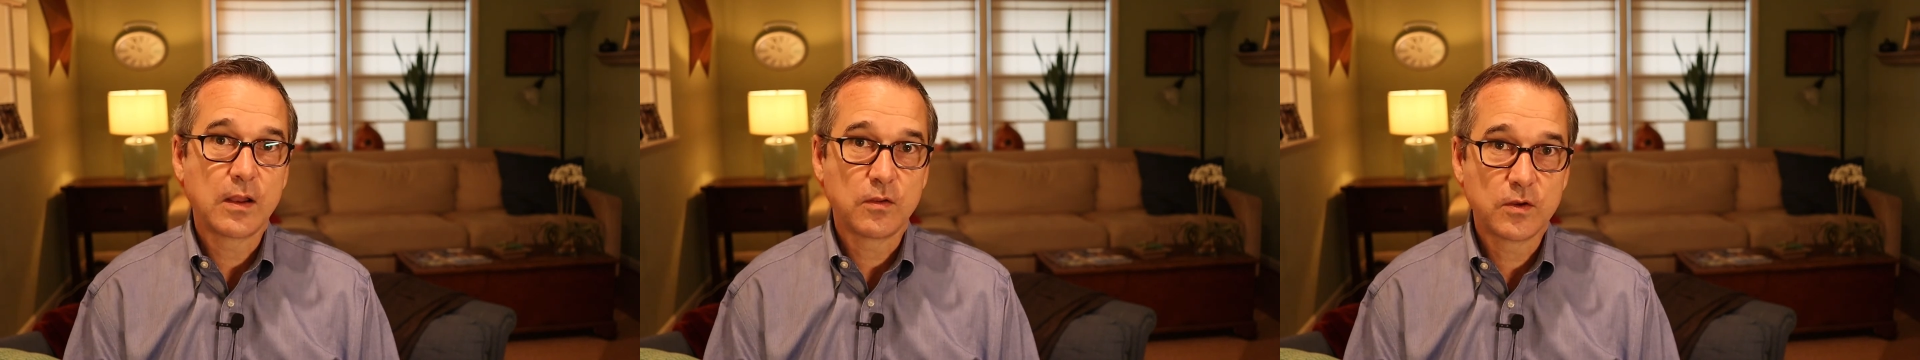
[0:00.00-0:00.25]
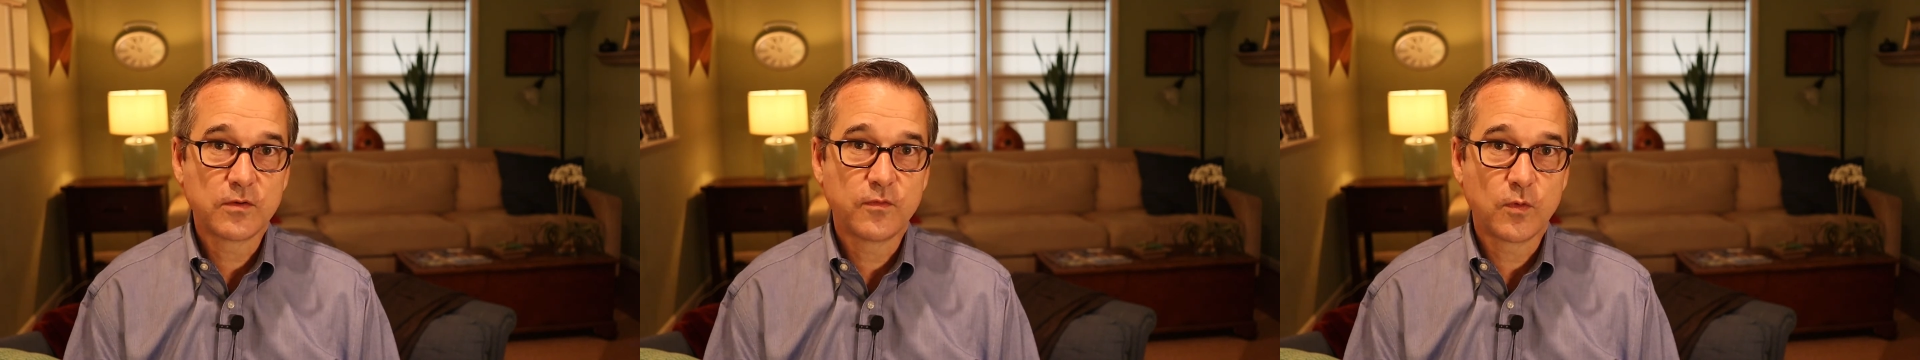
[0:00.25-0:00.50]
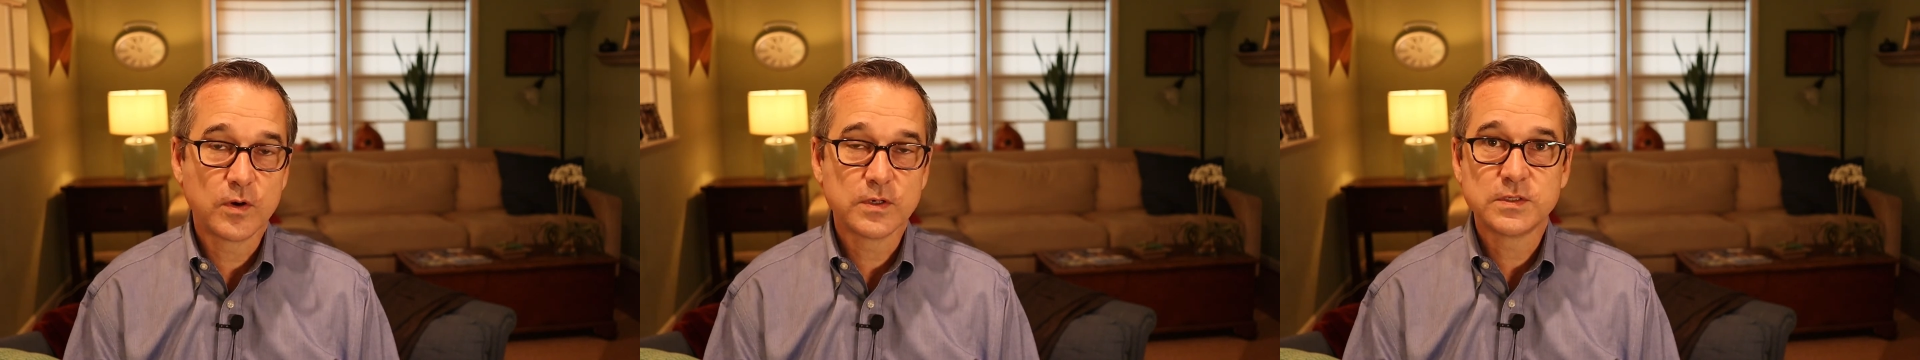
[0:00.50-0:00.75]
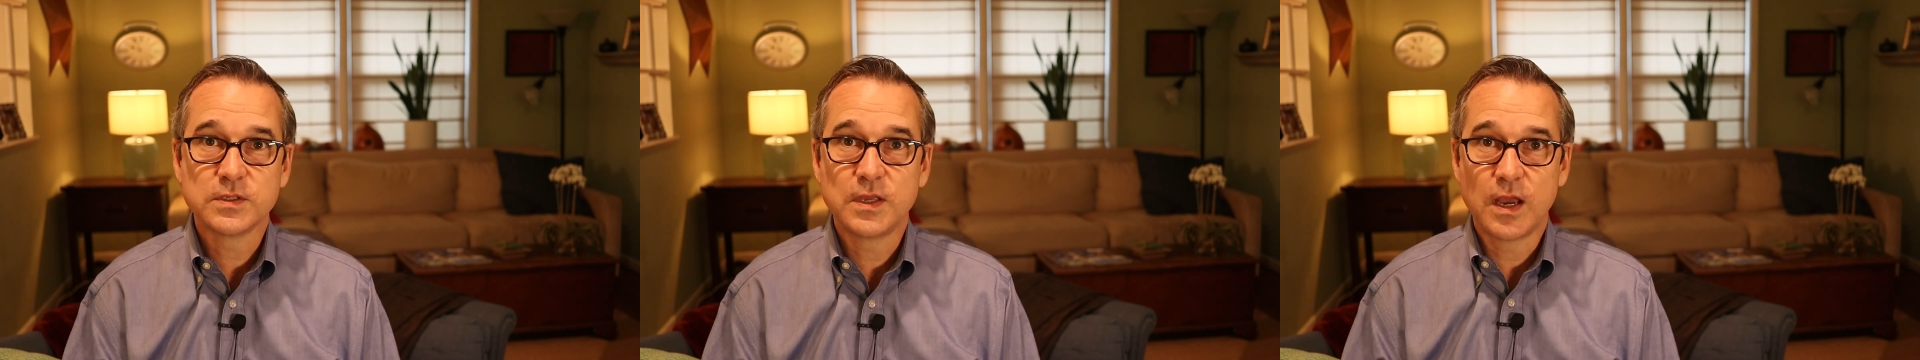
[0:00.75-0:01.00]
look
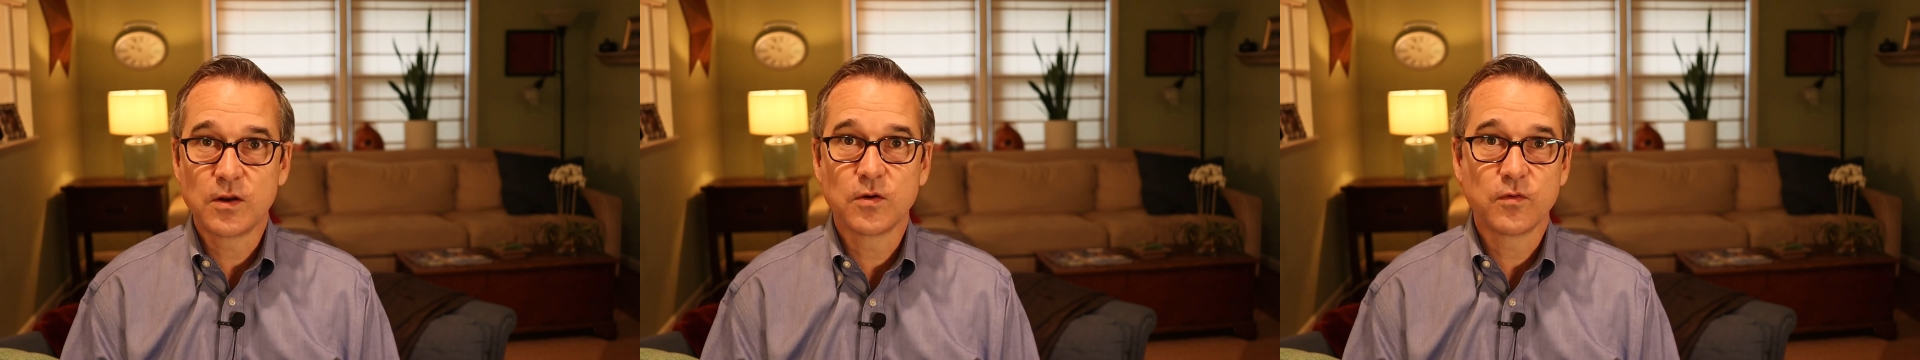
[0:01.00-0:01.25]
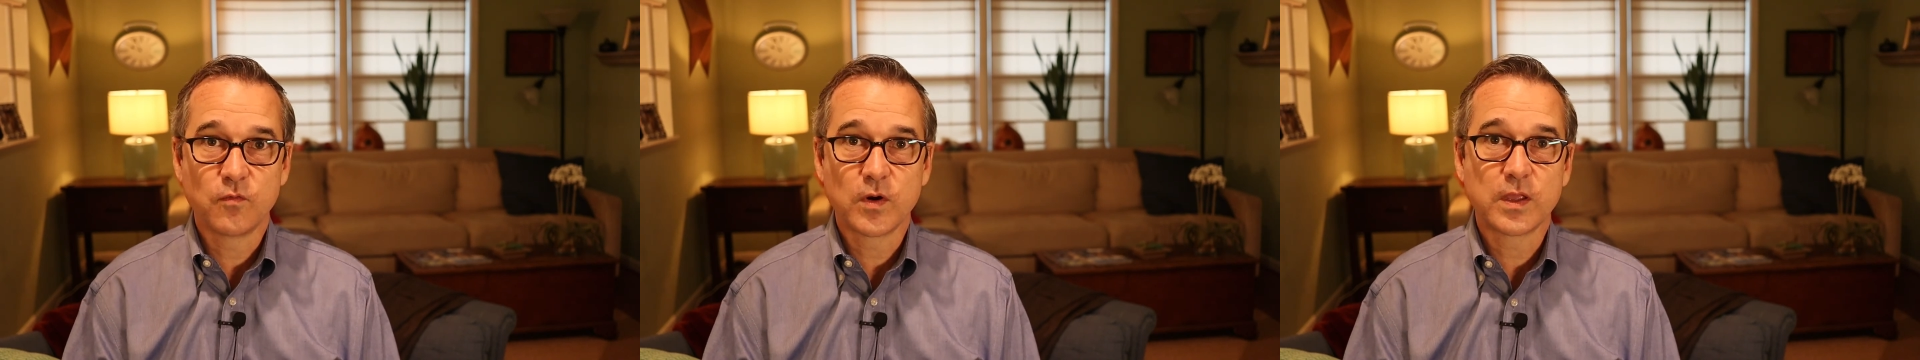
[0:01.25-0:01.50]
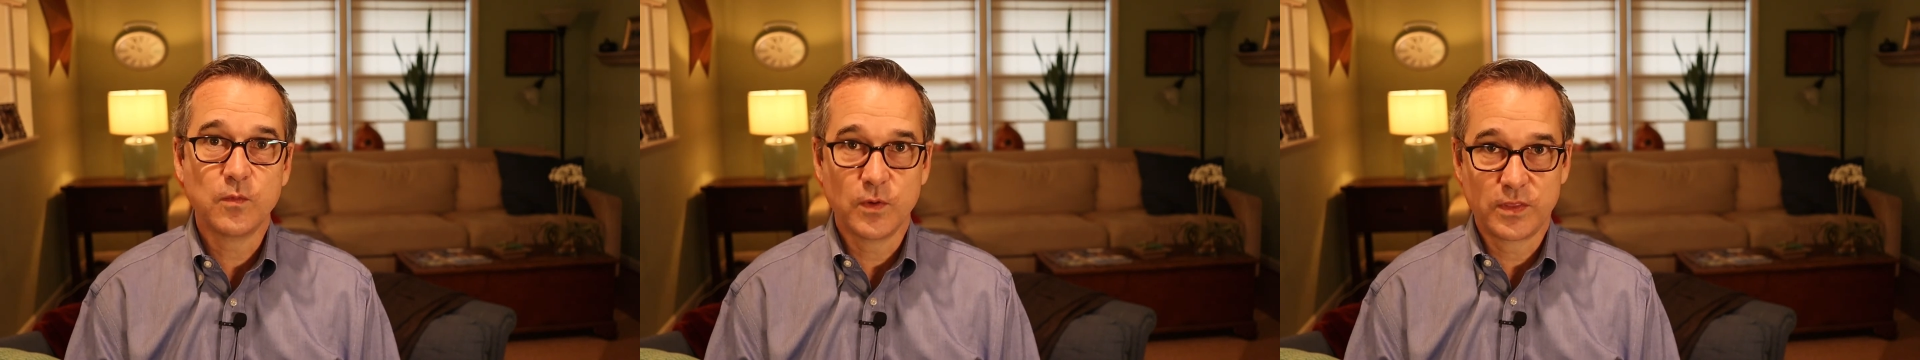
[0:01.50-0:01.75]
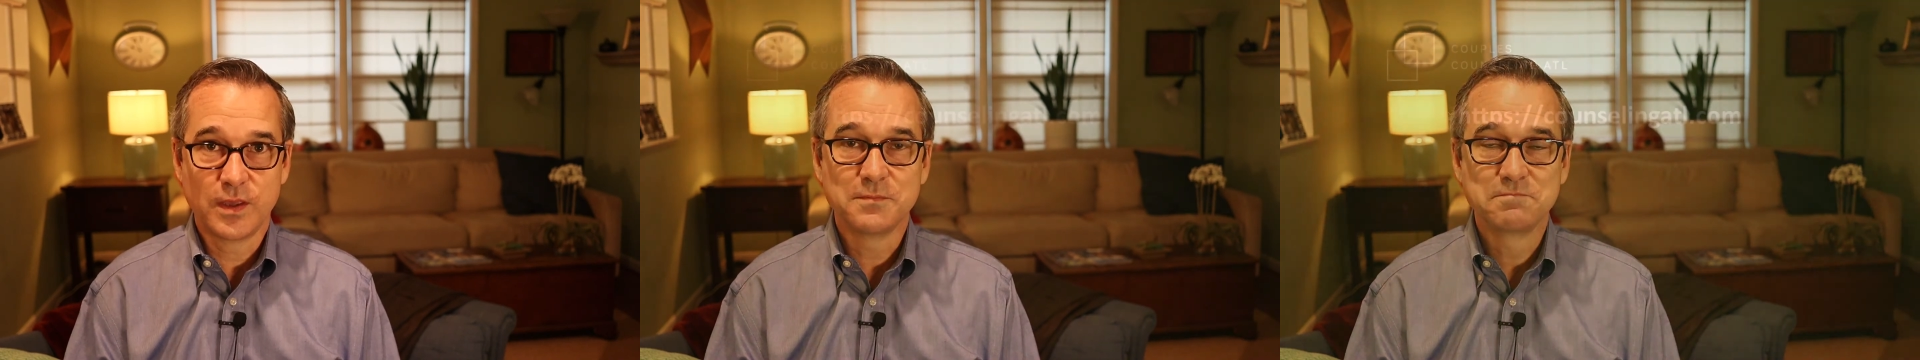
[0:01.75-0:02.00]
forward to the honor of working
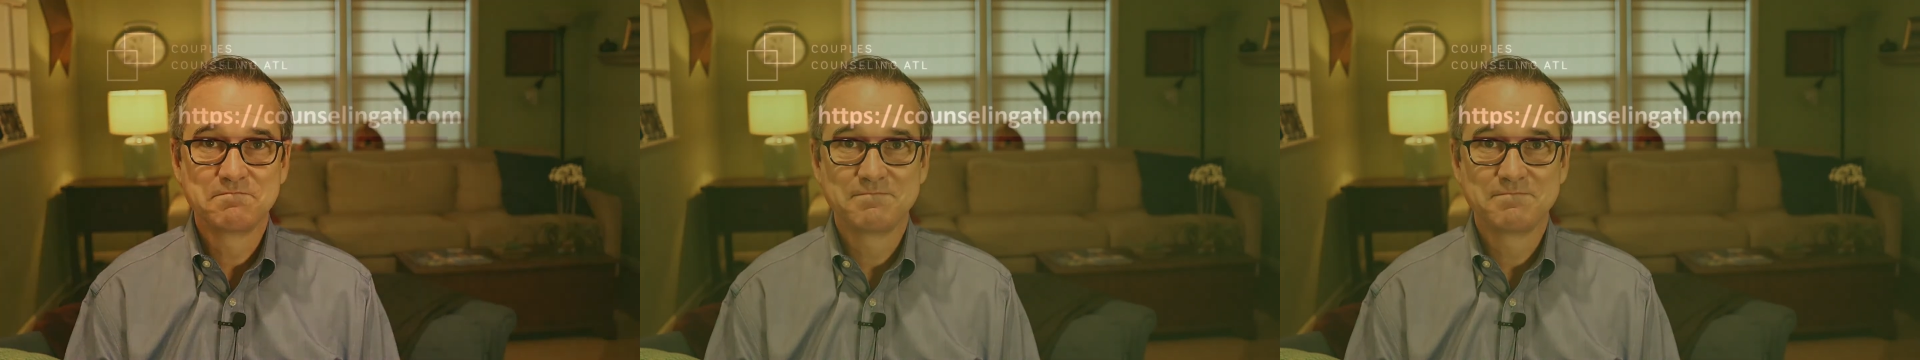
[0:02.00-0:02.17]
with you.